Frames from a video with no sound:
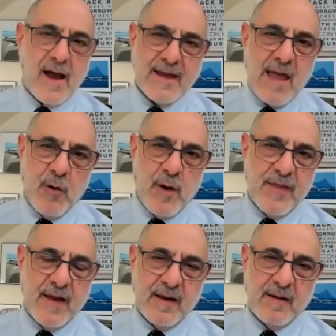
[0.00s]
I came away
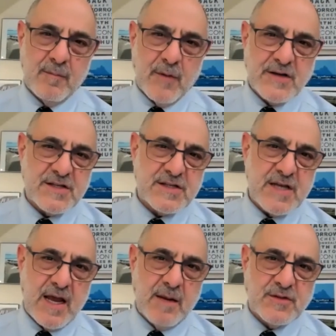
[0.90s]
thinking much the
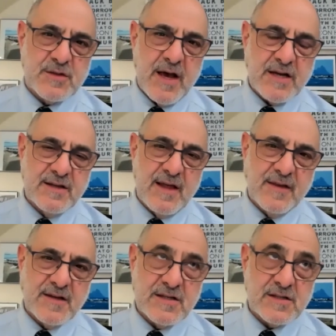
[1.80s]
same, Sébastien, that
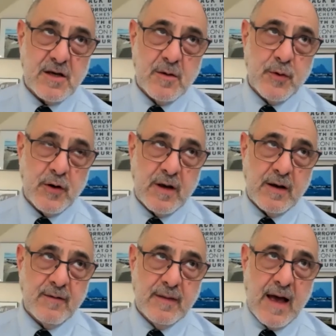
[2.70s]
this is a book
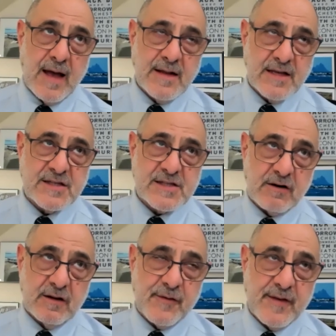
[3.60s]
not
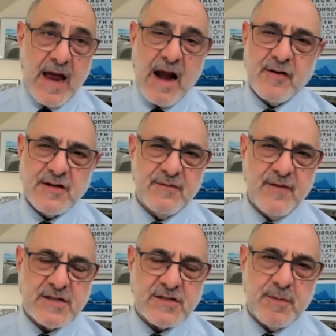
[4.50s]
necessarily for the average
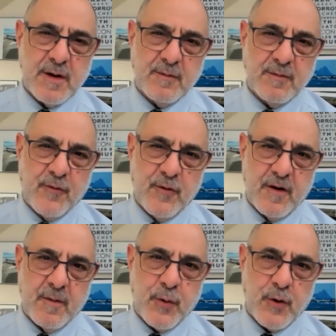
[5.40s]
investor, but for
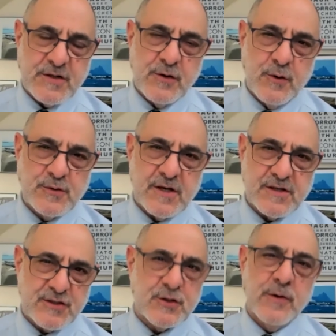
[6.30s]
the person who's a
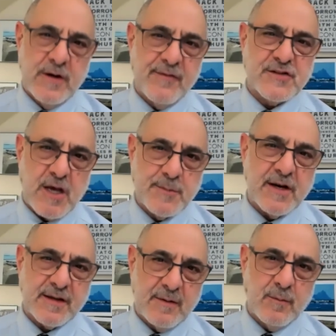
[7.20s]
student of the
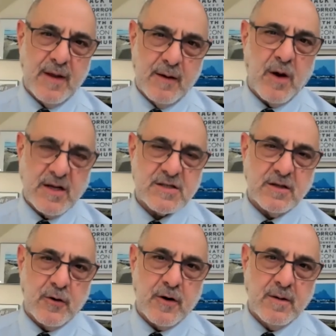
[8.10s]
subject and, and wants to
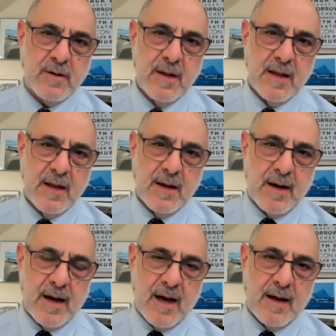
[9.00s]
learn
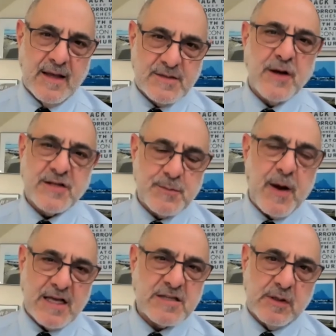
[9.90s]
uh, as much as
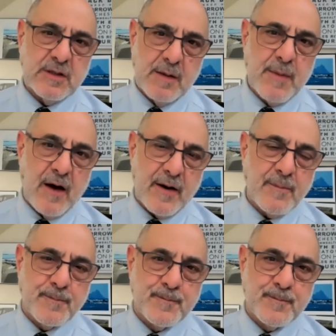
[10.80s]
possible about it.